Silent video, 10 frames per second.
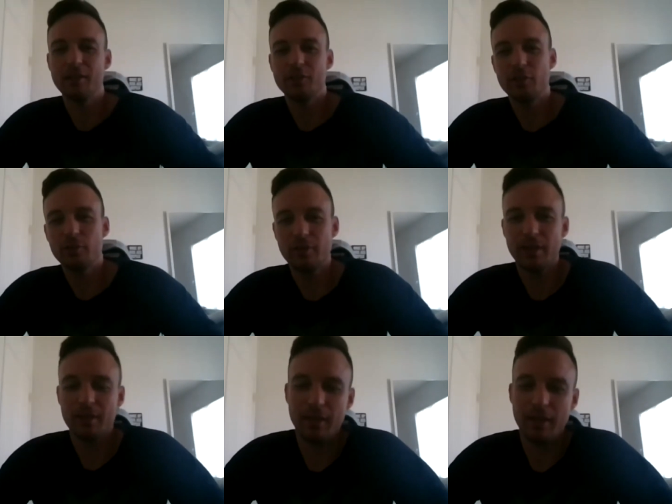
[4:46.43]
Do you
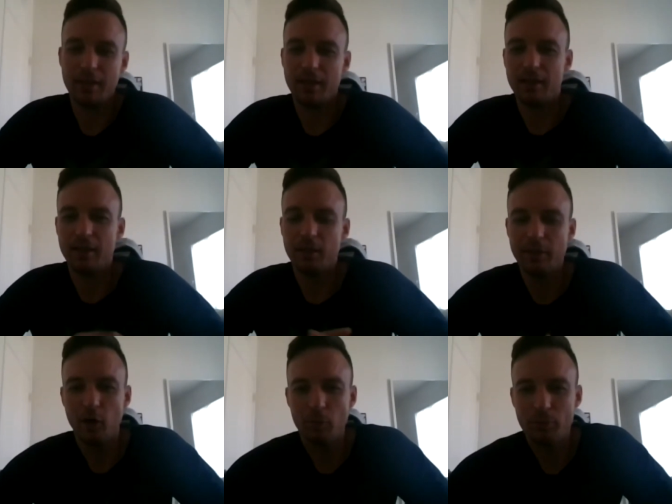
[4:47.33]
think that uh, it would
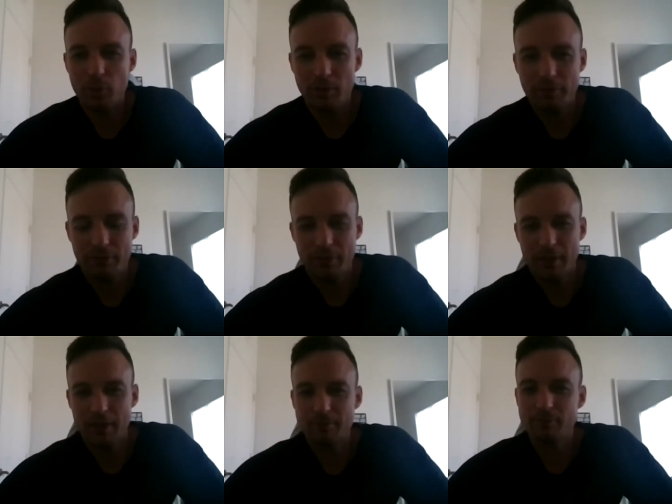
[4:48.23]
help you if
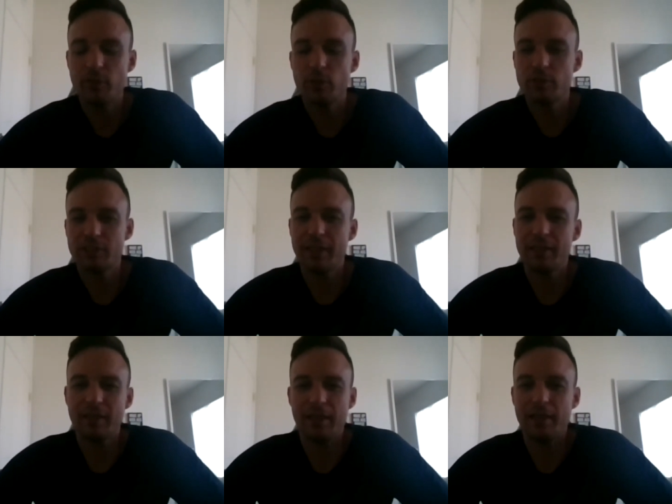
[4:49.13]
uh, you
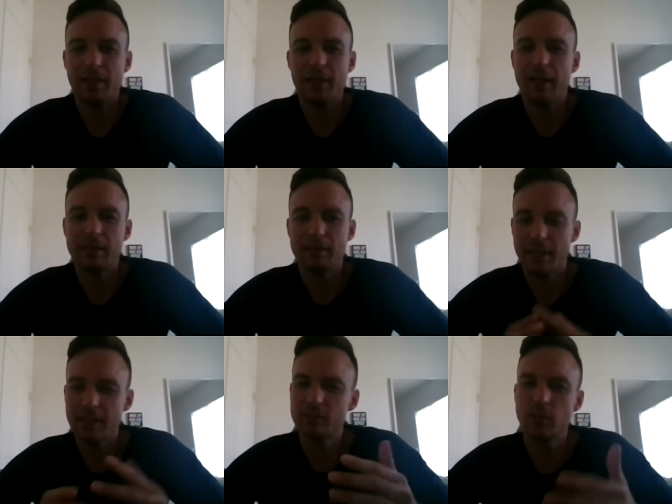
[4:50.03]
set a uh, a
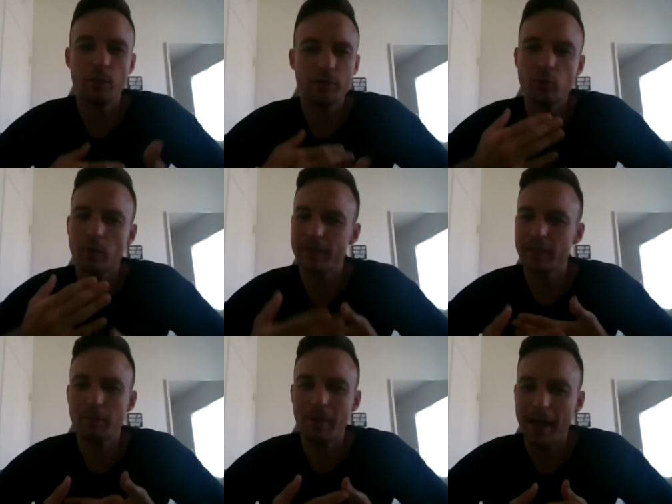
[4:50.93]
date to when you want to
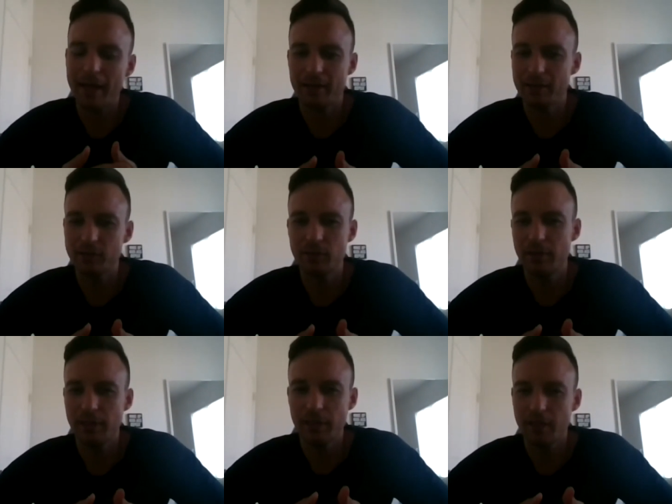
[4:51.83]
get back into
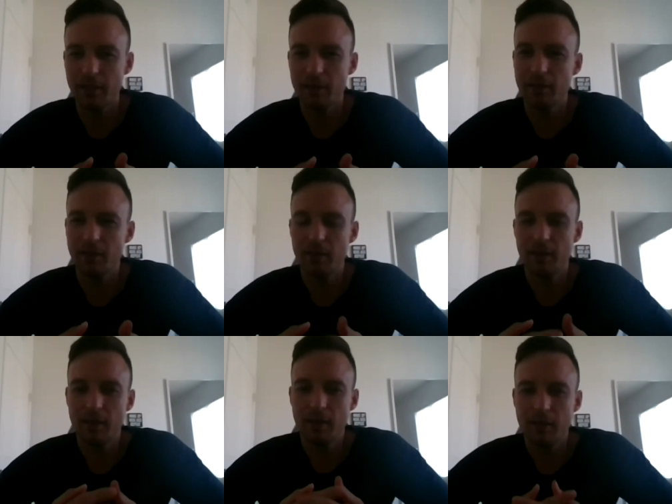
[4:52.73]
the uh,
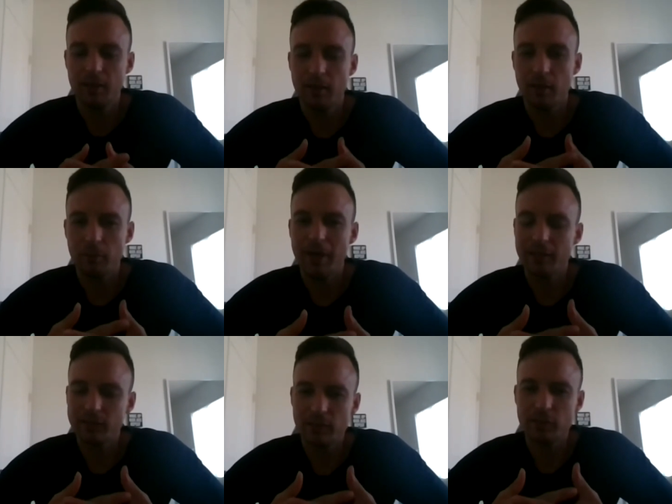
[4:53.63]
back
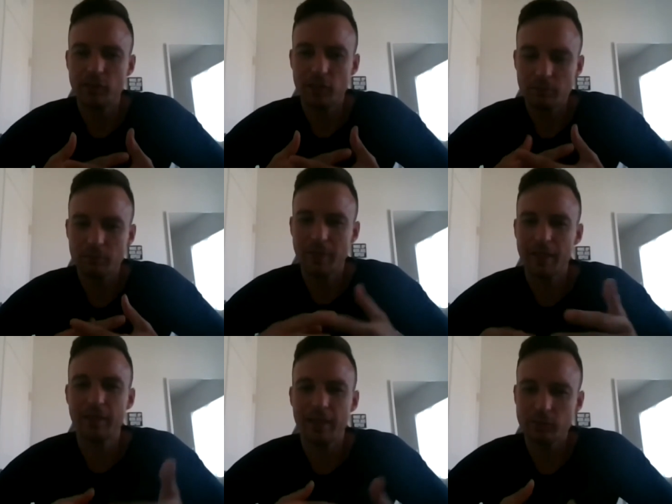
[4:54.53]
into the gym, back
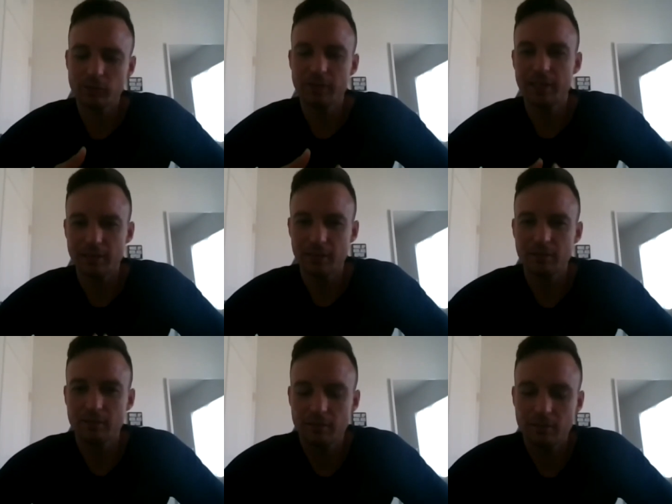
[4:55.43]
into exercising?
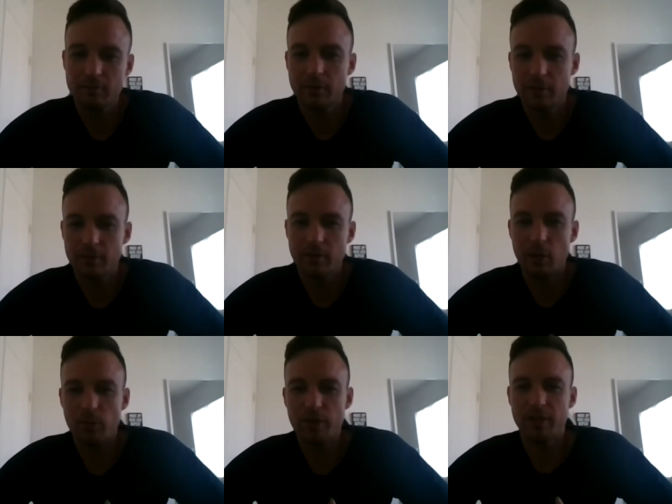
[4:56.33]
That
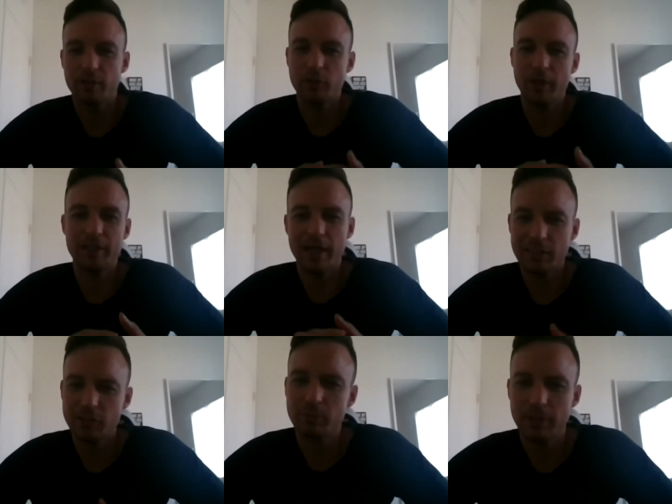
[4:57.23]
way, you can create an
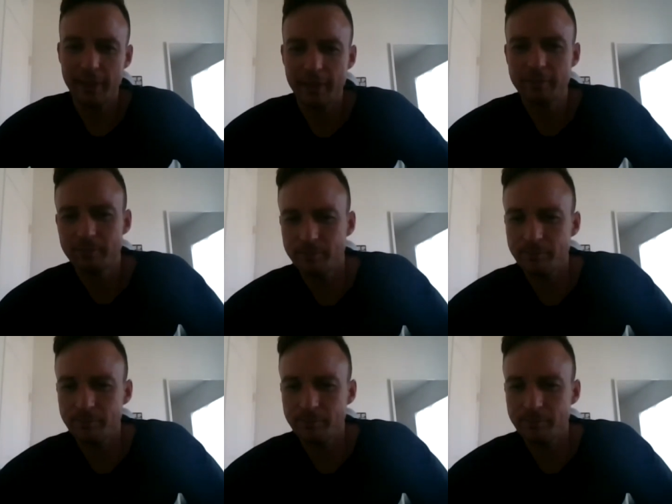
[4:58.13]
action plan.